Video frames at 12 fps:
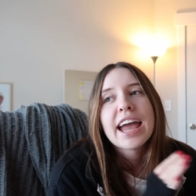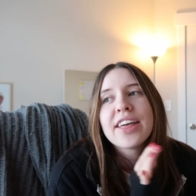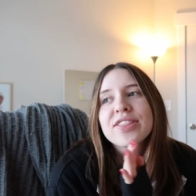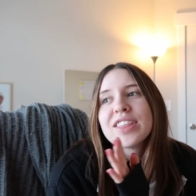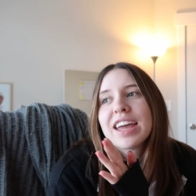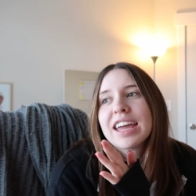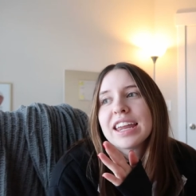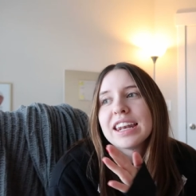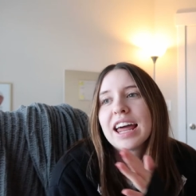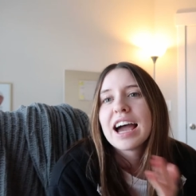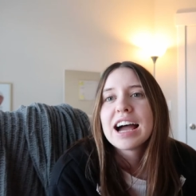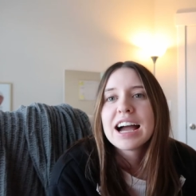and
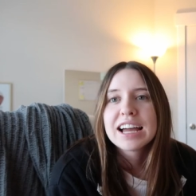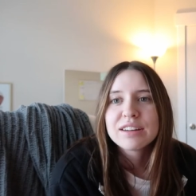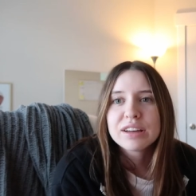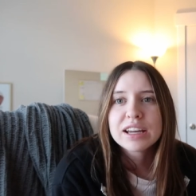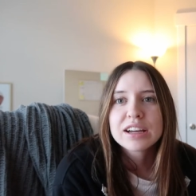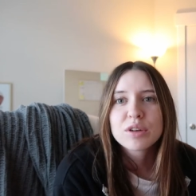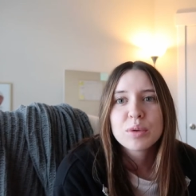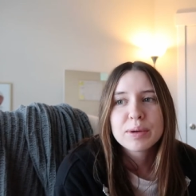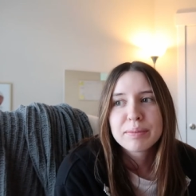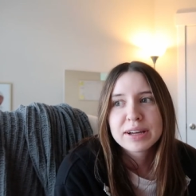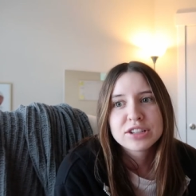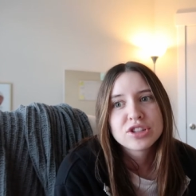then I
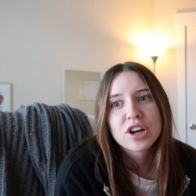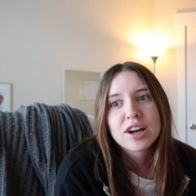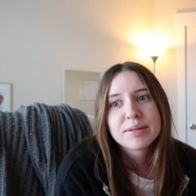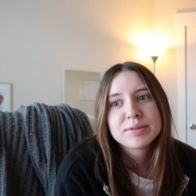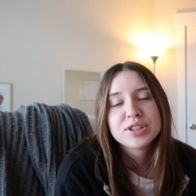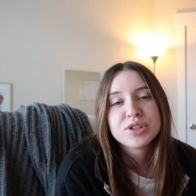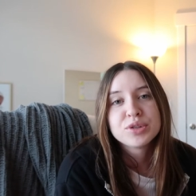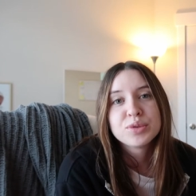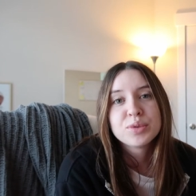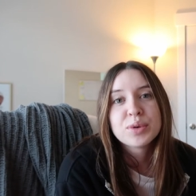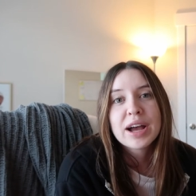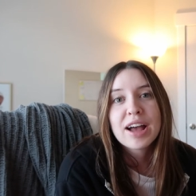quit my job
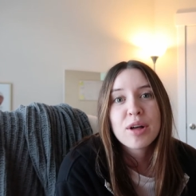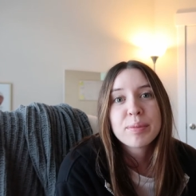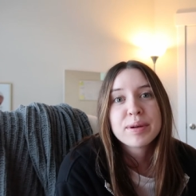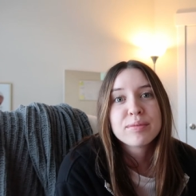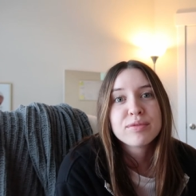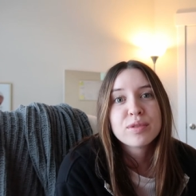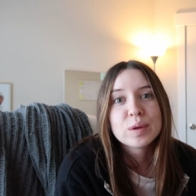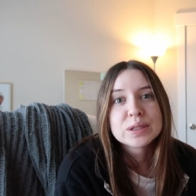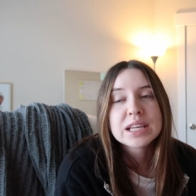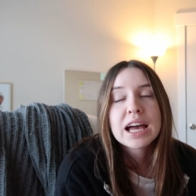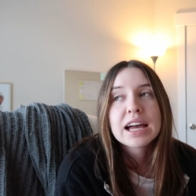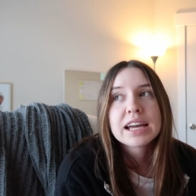to help him full
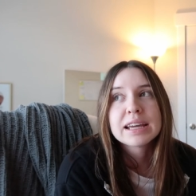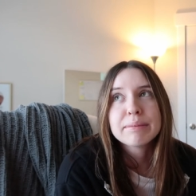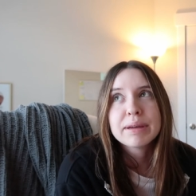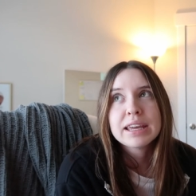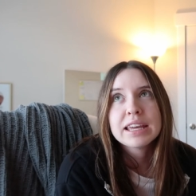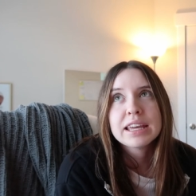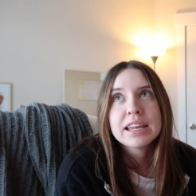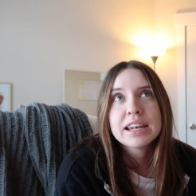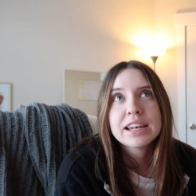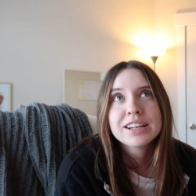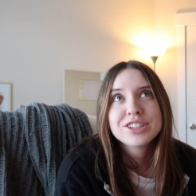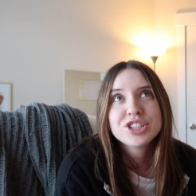time
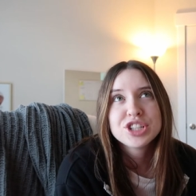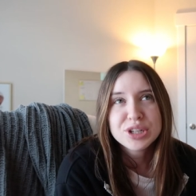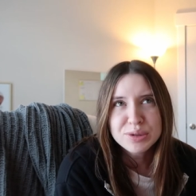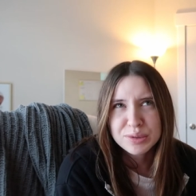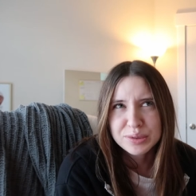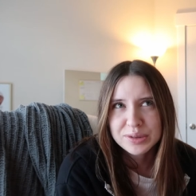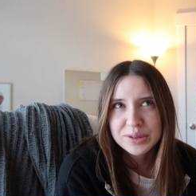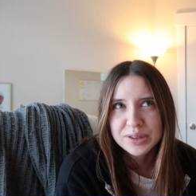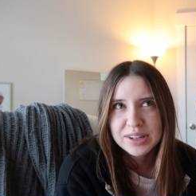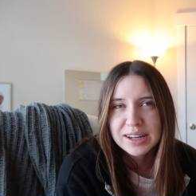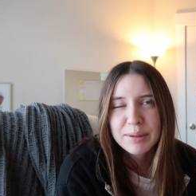in June.